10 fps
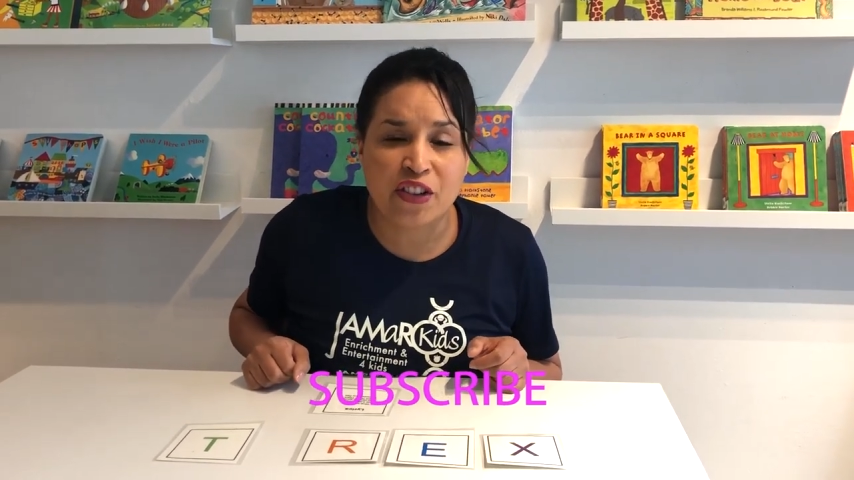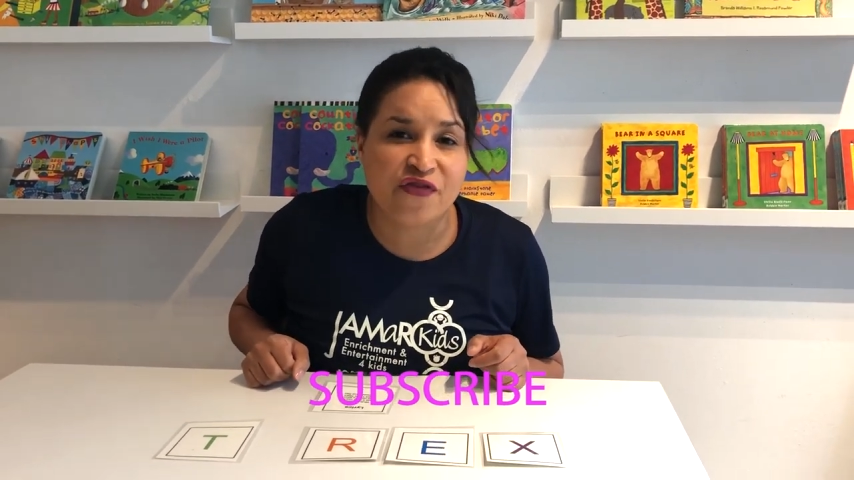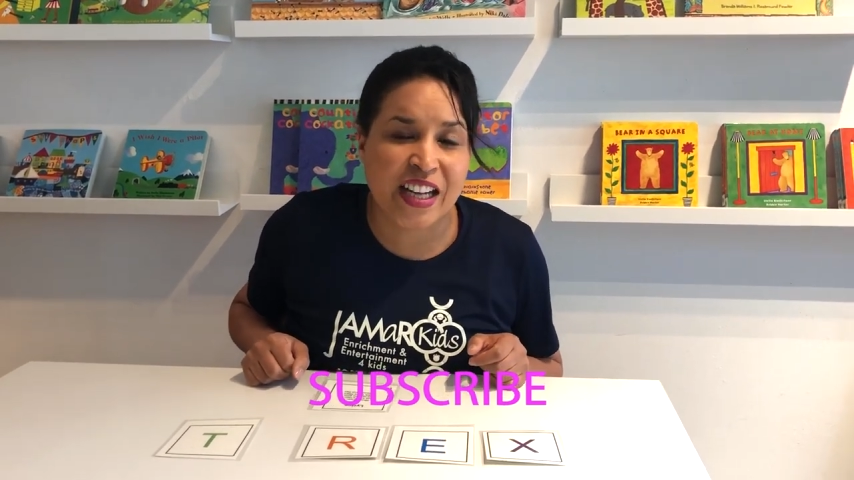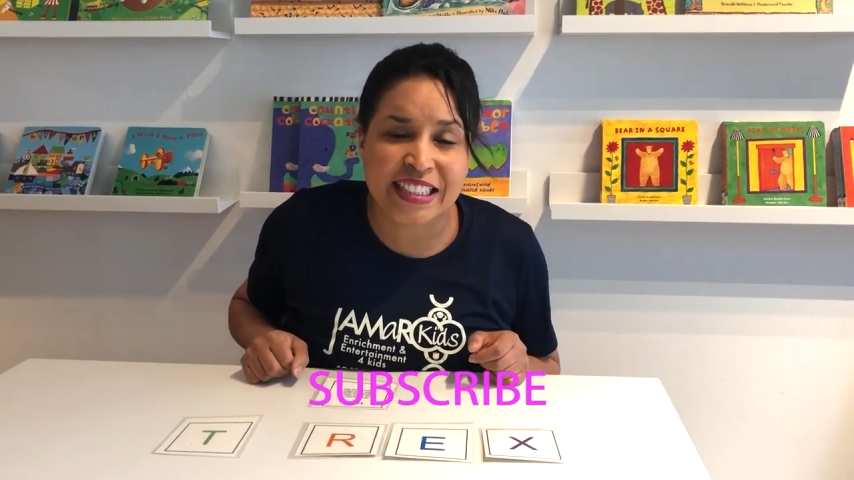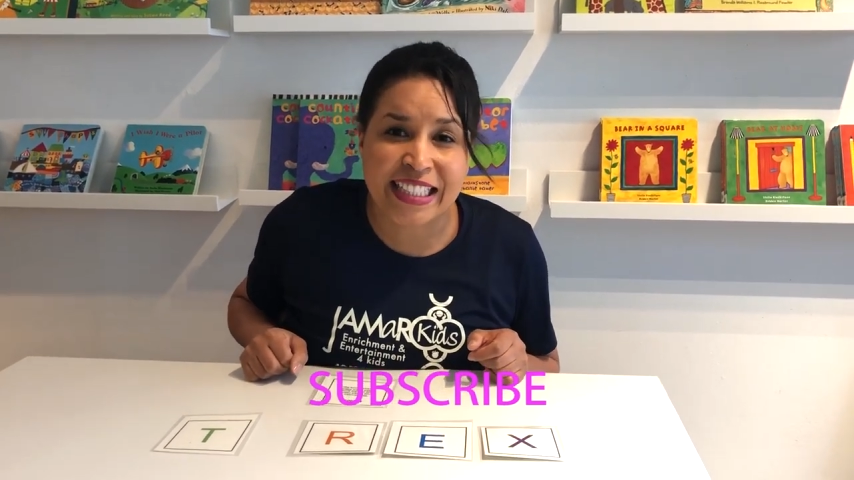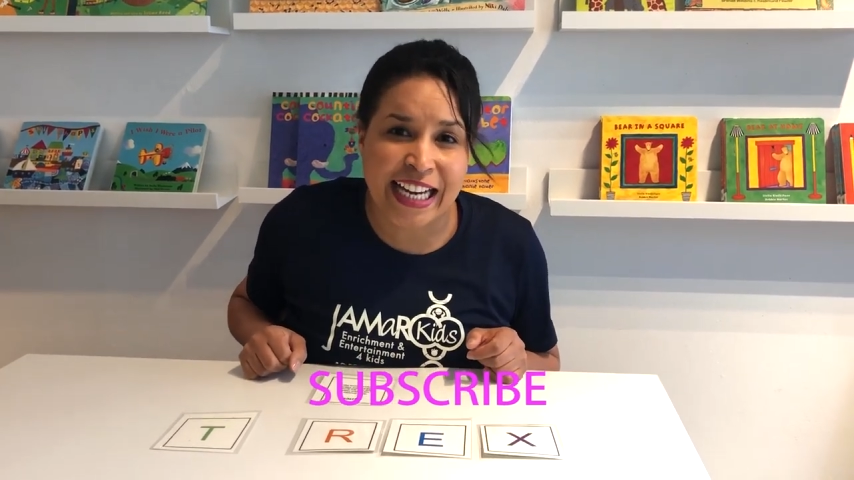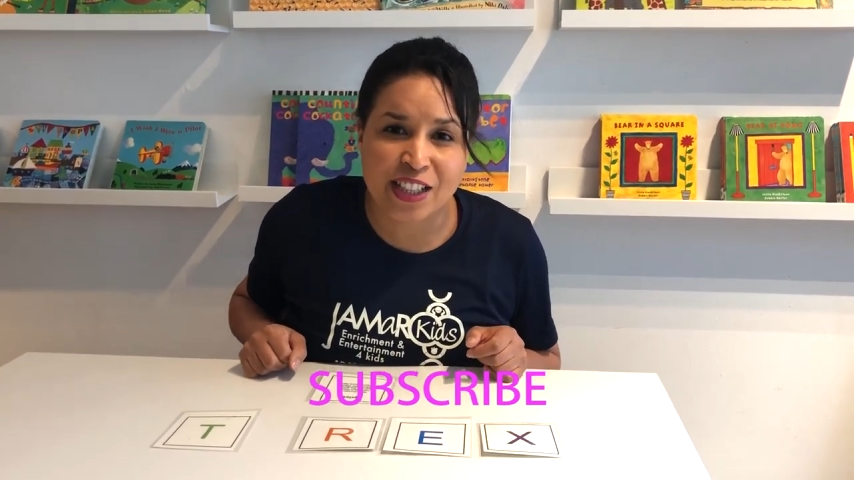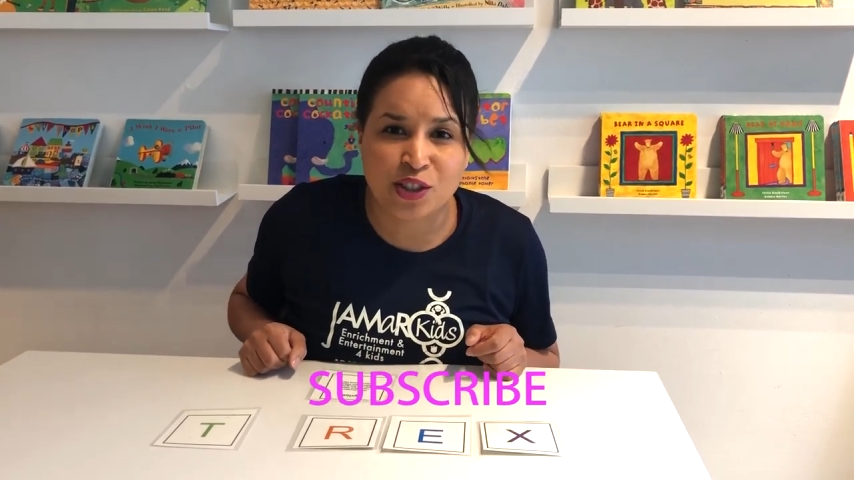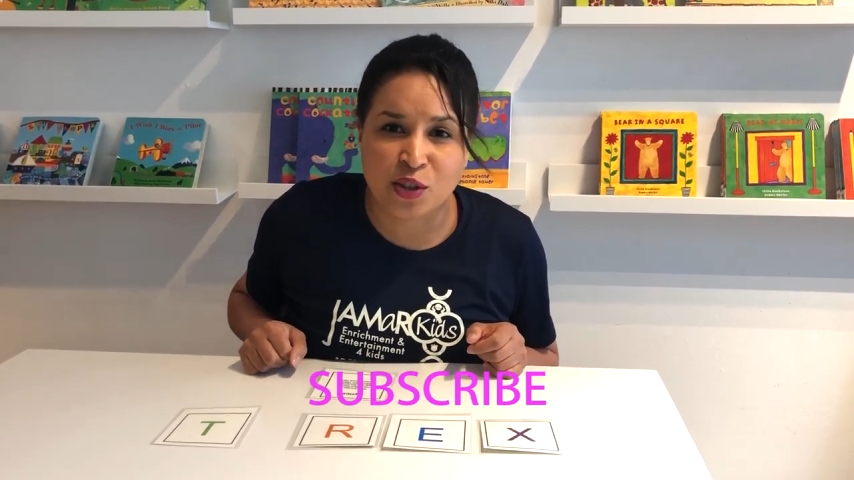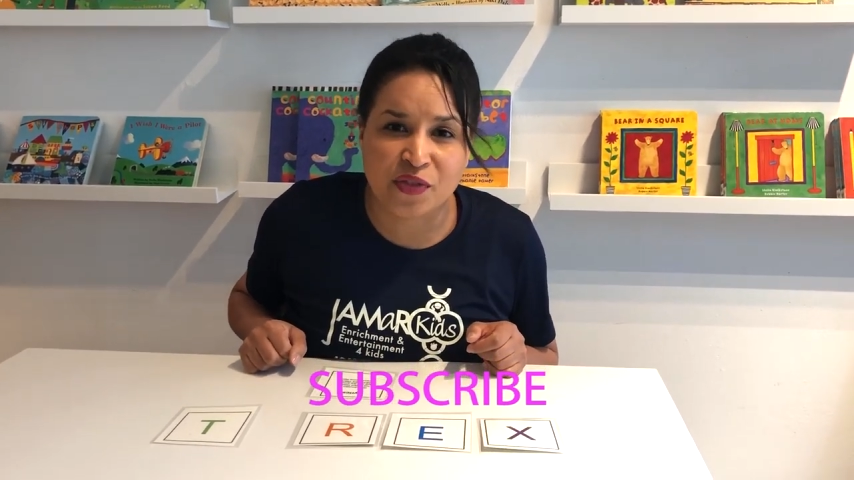fun
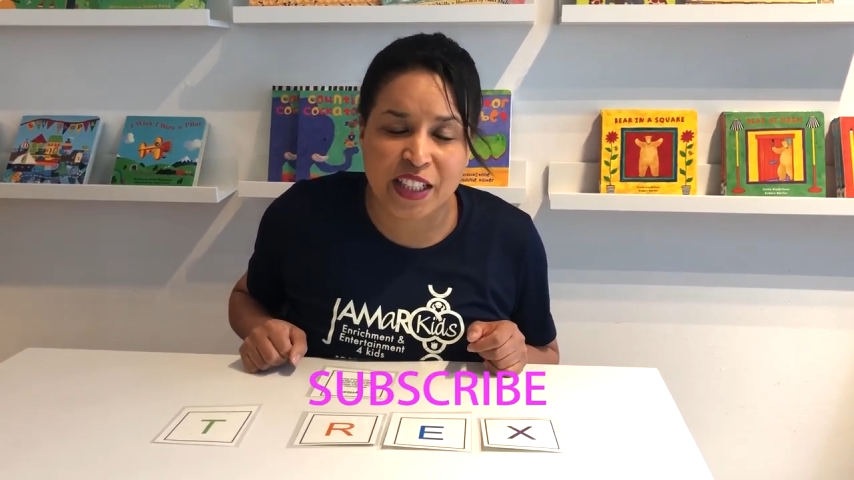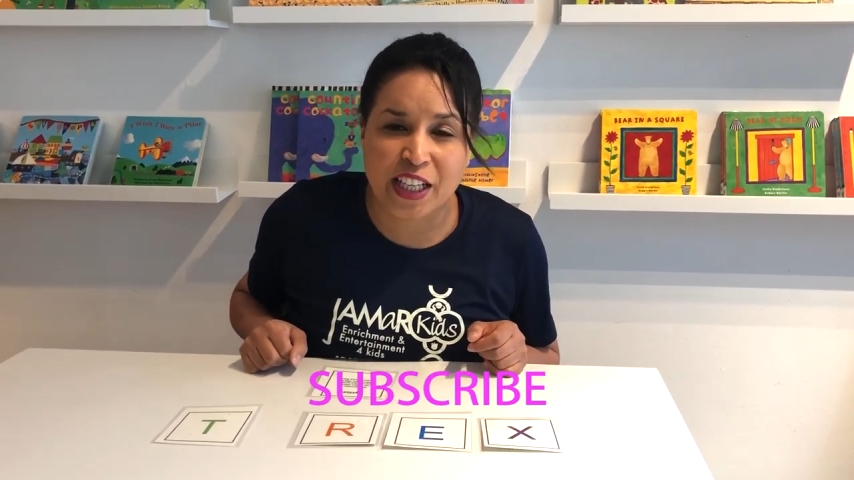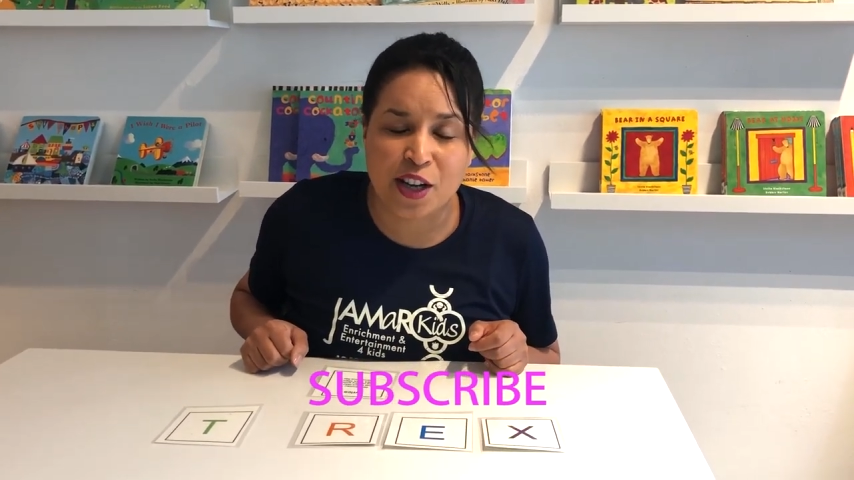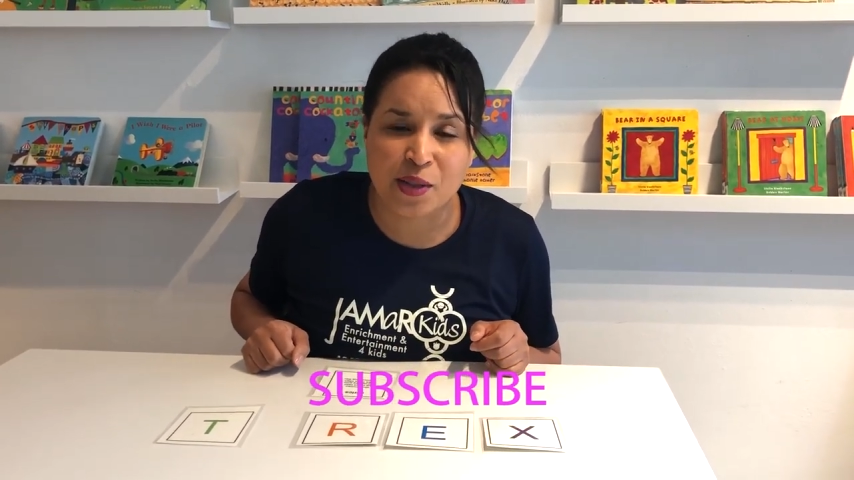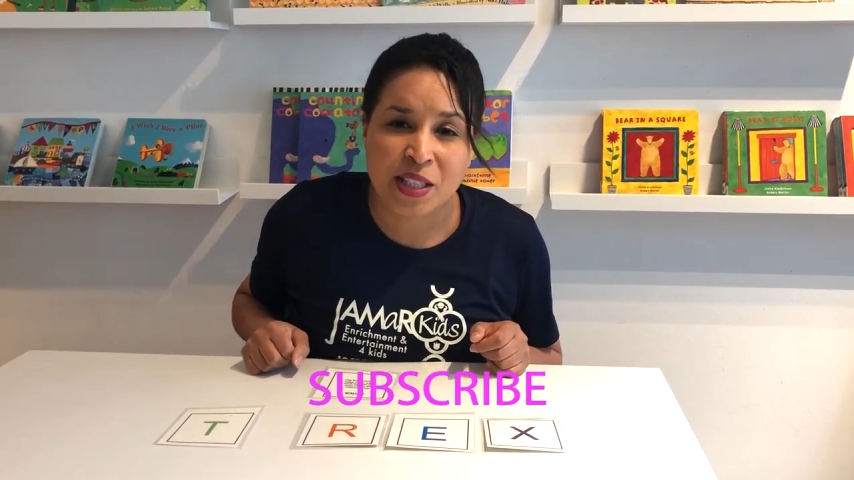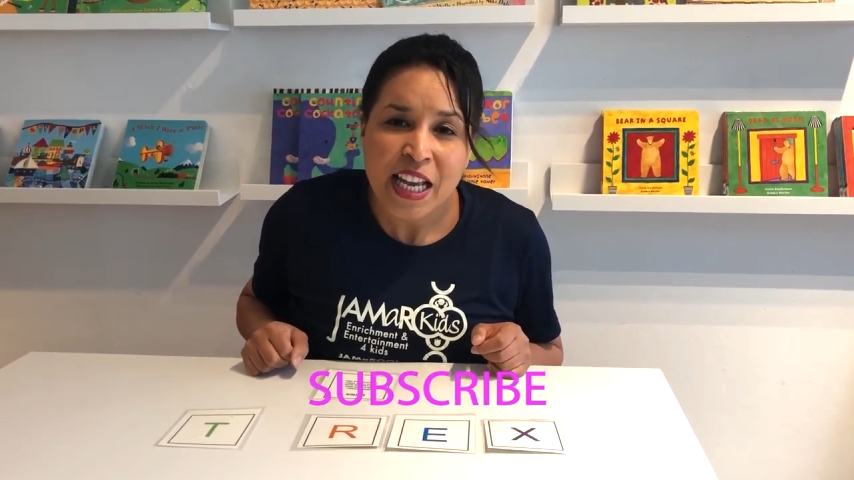dinosaur videos